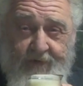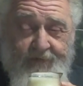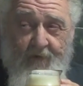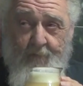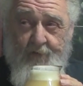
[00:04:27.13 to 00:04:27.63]

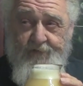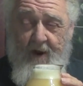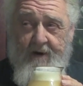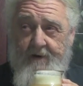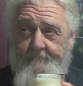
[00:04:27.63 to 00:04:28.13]
It's almost
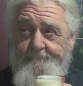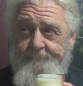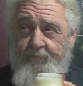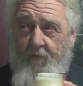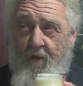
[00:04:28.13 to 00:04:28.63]
like
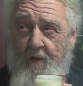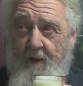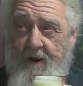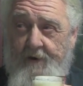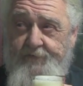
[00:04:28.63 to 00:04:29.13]

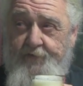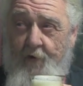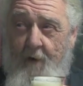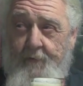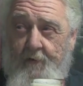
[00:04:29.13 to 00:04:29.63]
like a
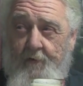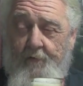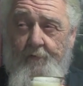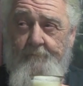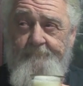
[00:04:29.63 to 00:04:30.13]

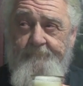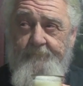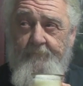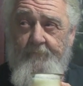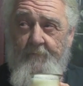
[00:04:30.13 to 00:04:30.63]
tropical
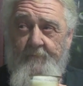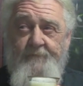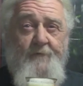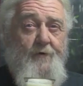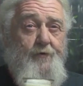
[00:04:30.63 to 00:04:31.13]

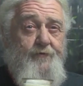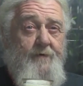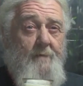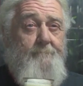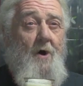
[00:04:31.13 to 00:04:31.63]
fruit
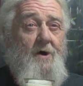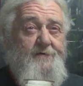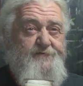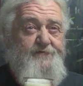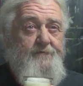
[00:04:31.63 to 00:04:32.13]

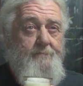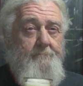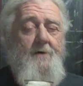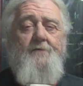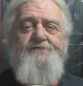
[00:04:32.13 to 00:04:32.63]
punch
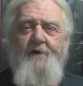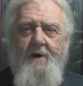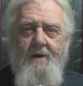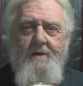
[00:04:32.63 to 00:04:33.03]
milkshake.